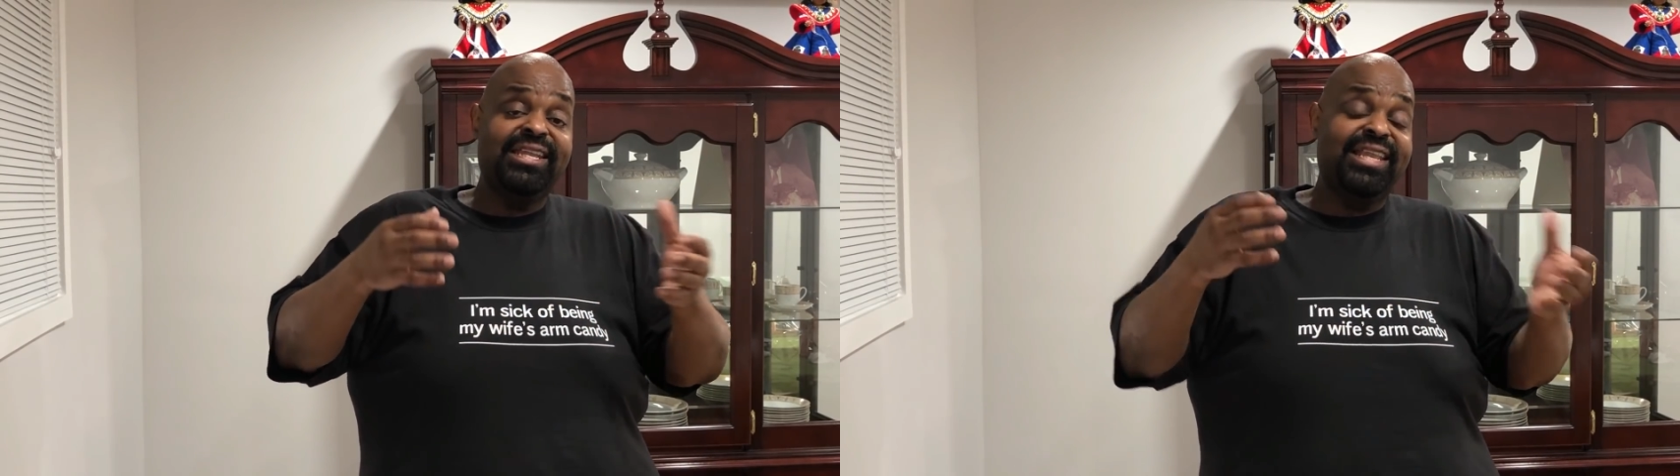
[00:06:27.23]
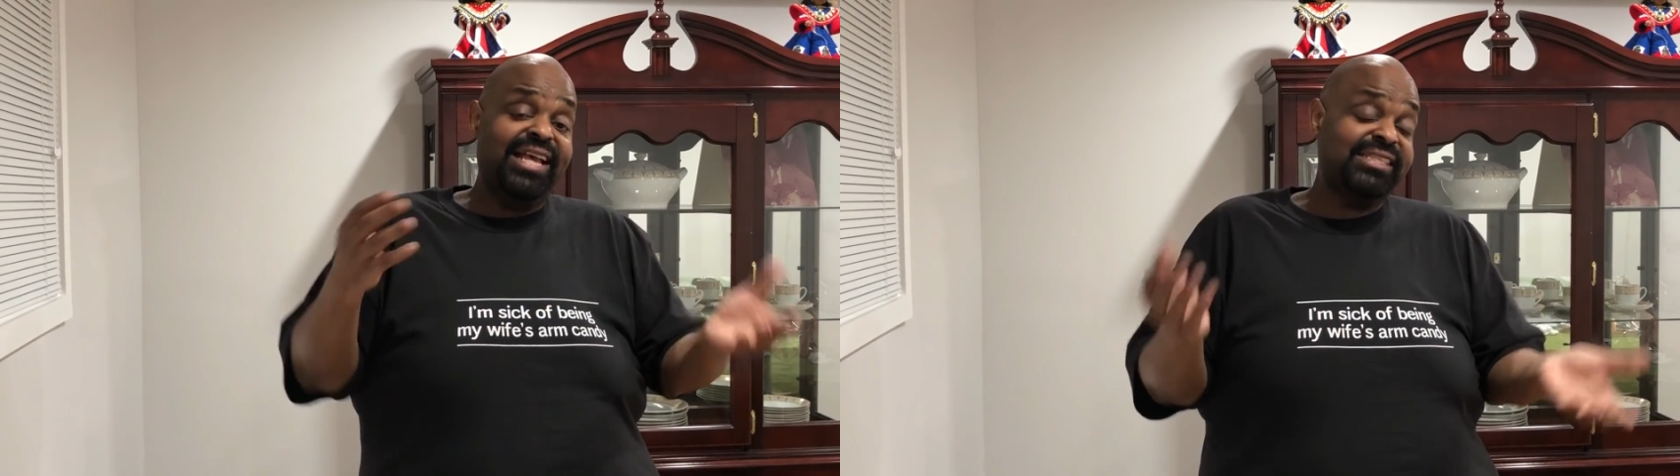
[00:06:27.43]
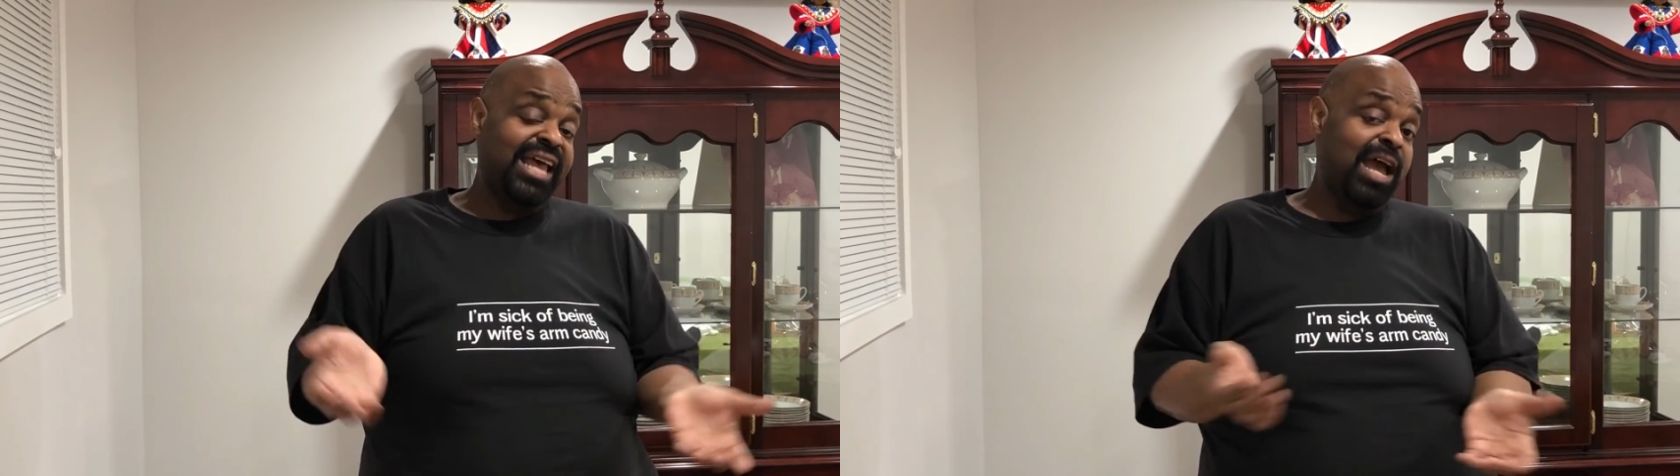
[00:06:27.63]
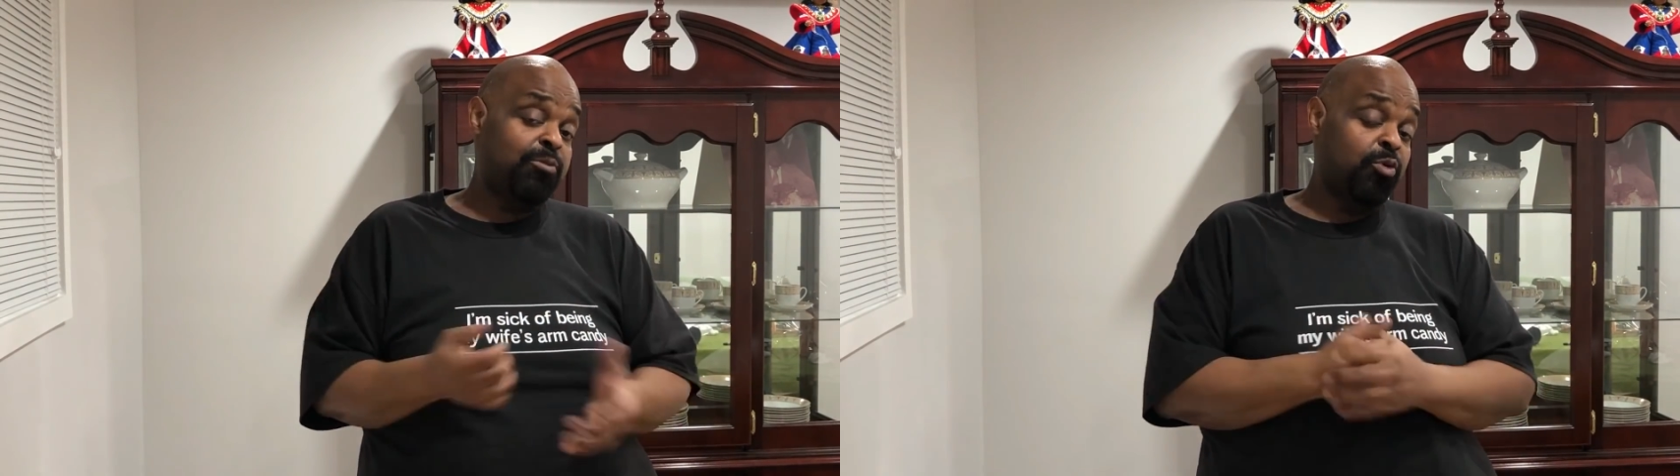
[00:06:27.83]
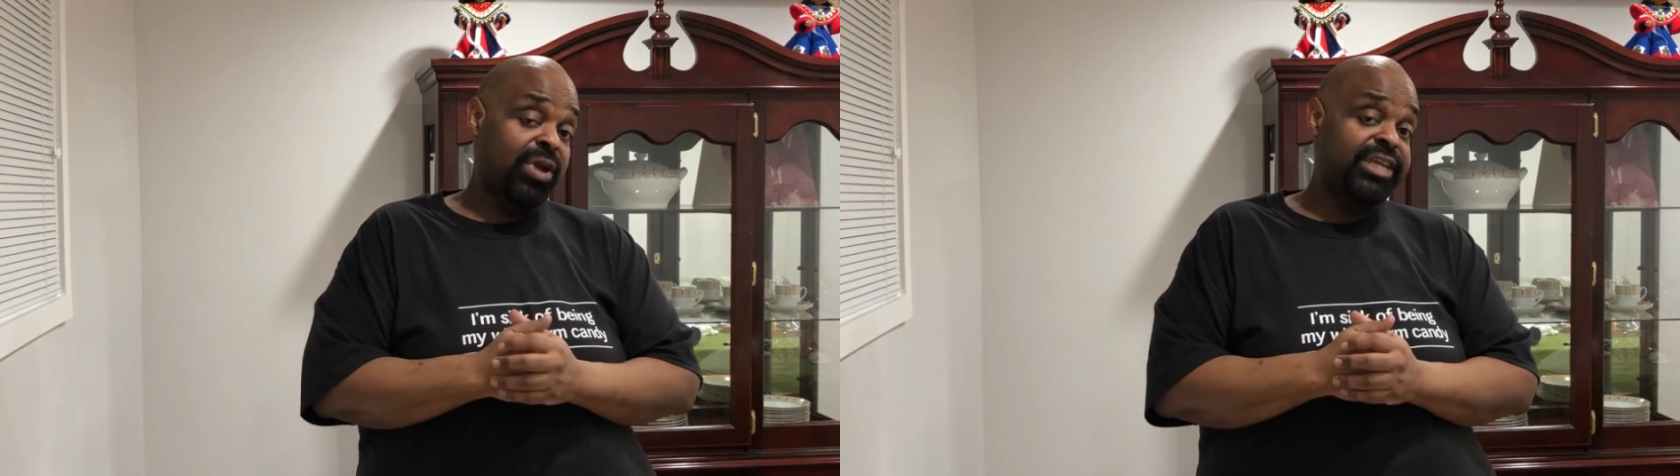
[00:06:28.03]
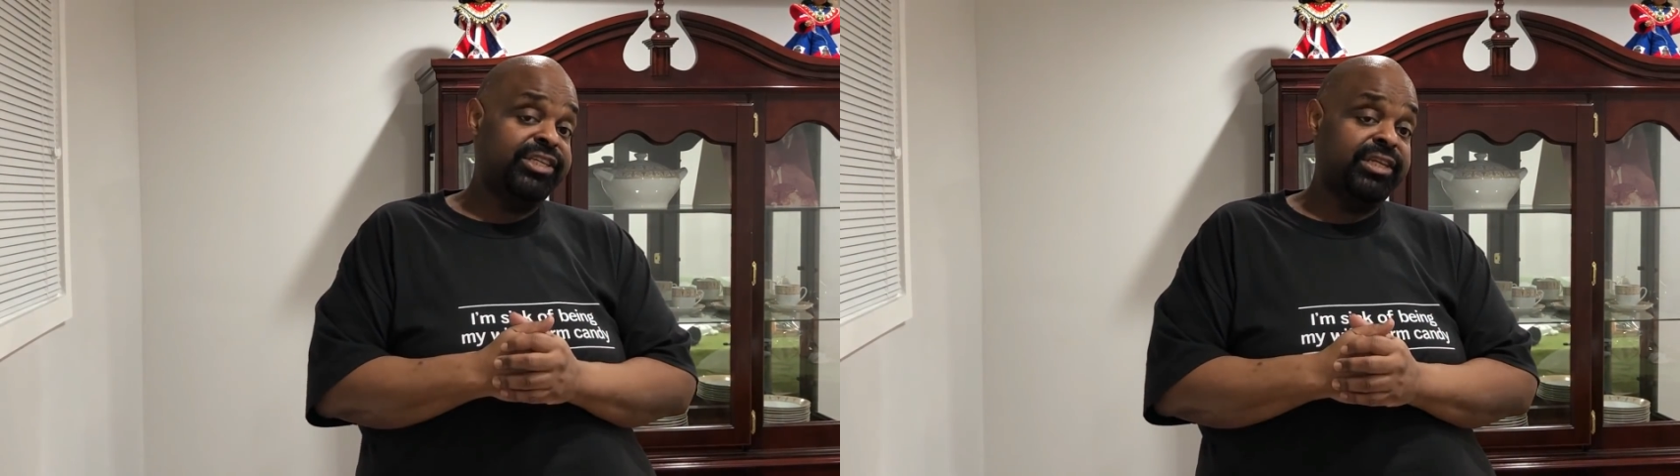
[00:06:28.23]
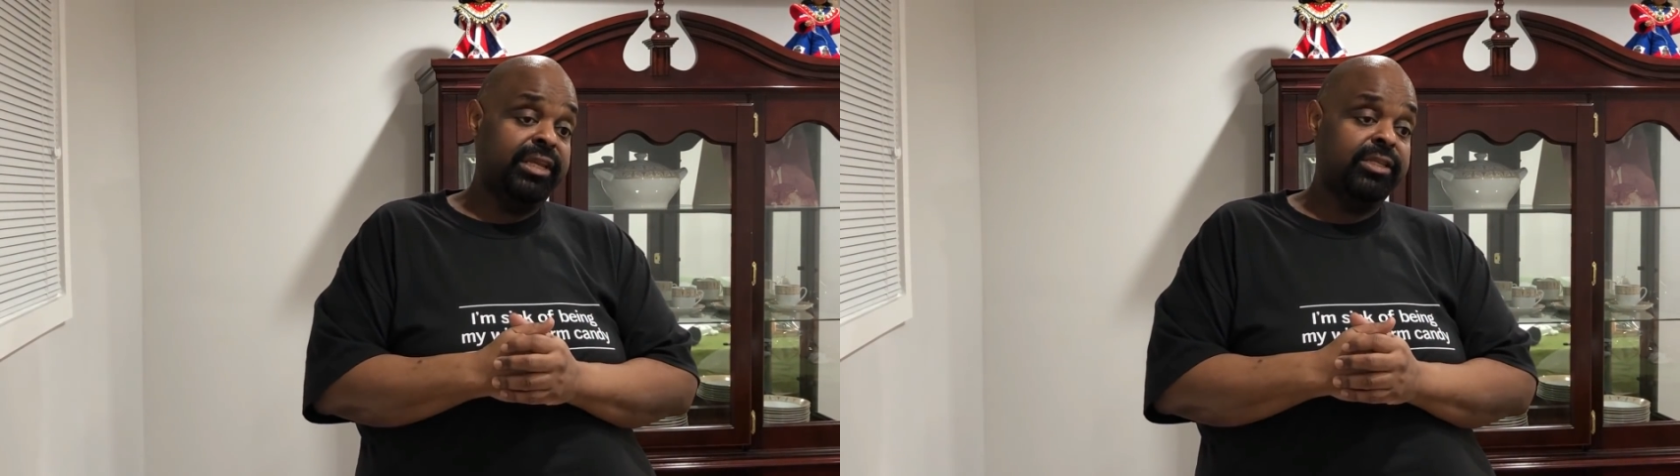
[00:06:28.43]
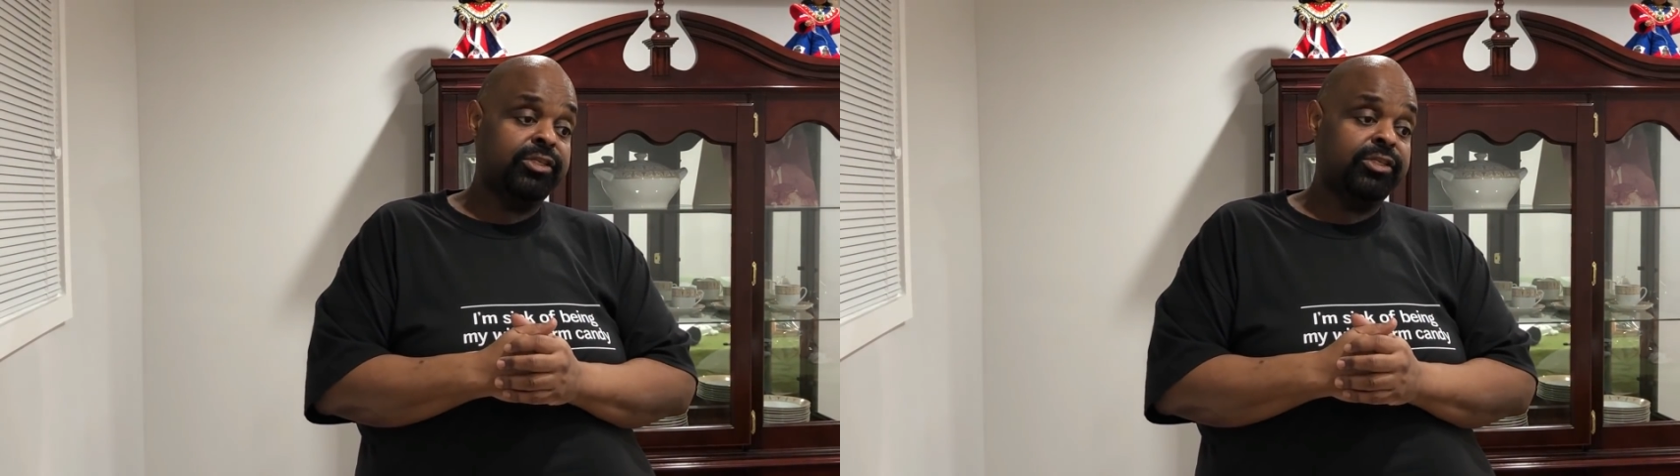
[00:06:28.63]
that's the aberration.